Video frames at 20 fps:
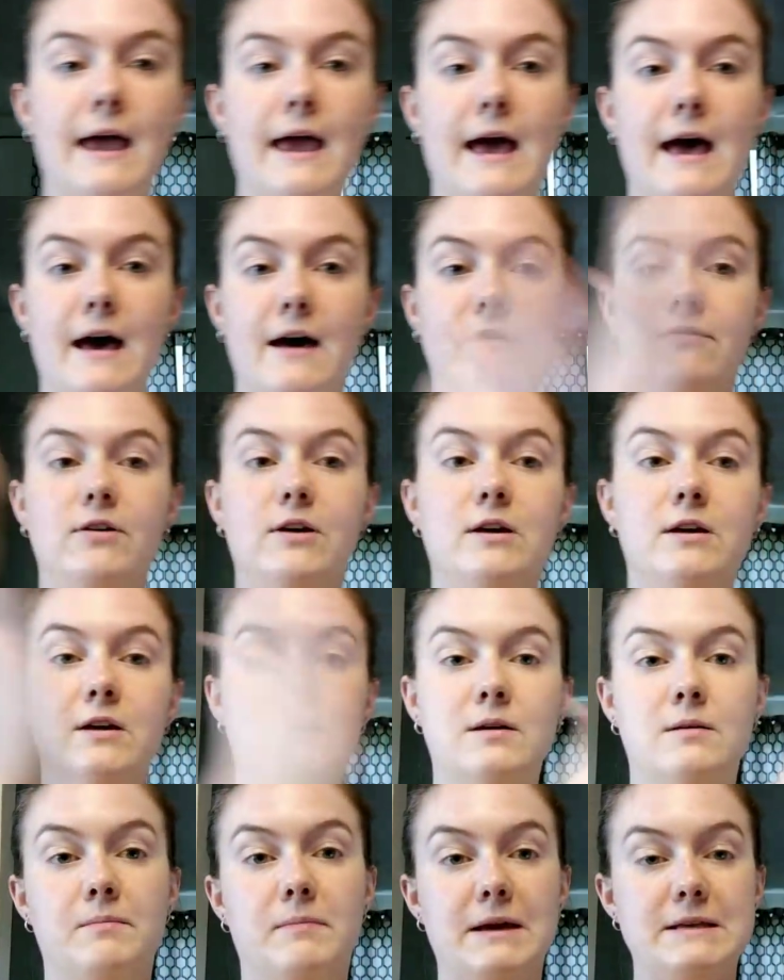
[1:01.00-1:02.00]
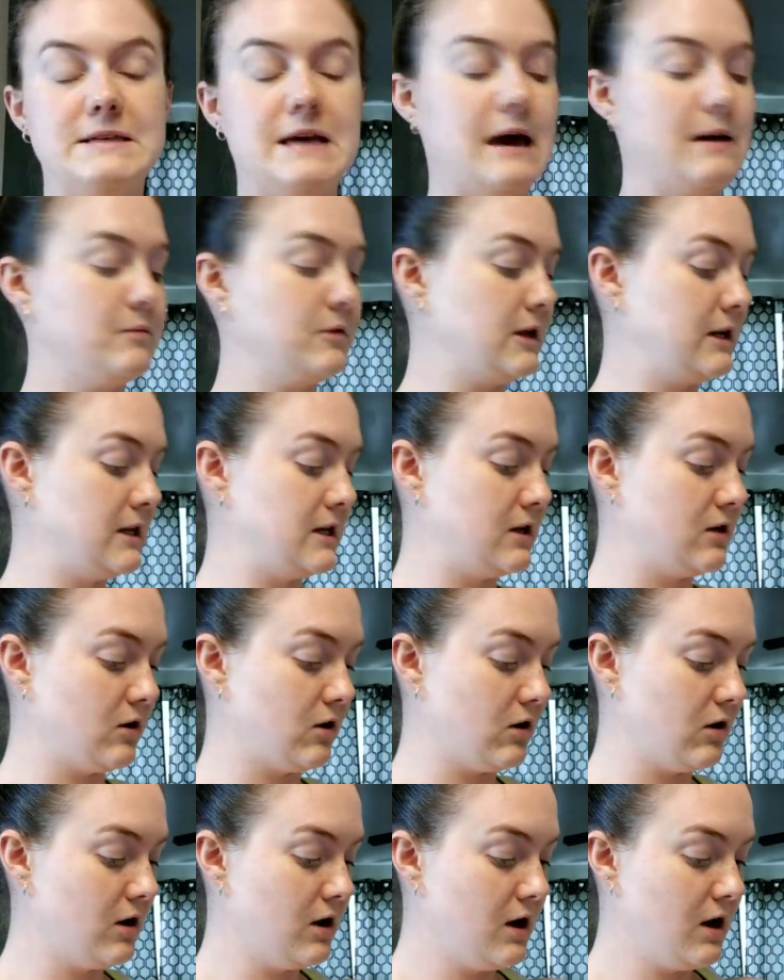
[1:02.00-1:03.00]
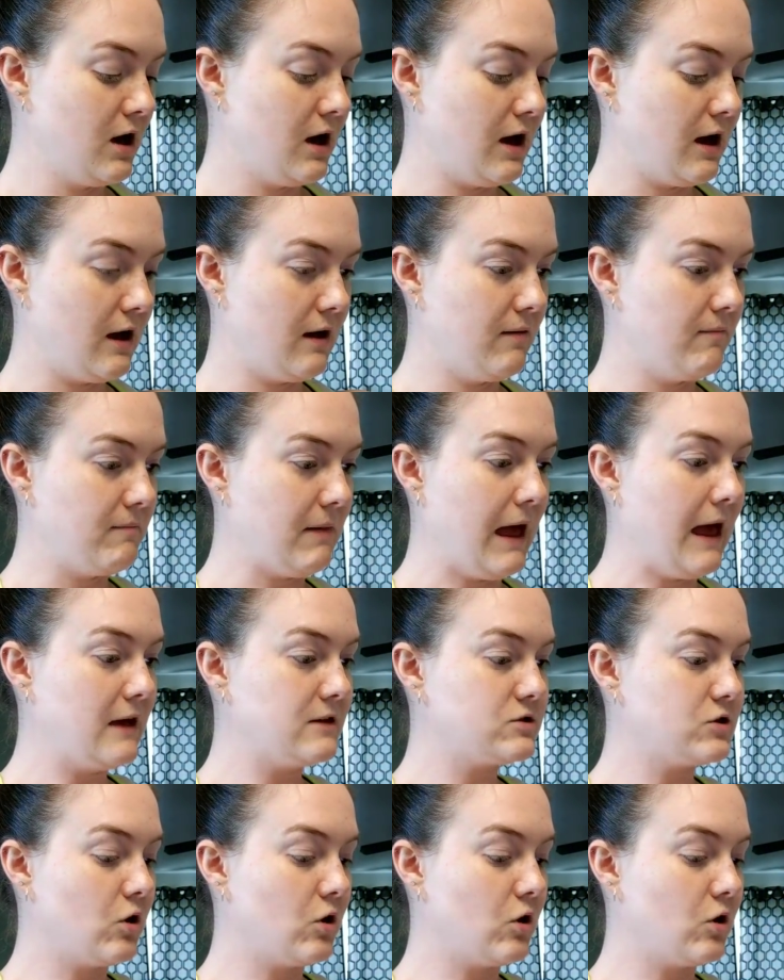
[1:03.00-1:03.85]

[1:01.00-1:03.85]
have my tablet here, as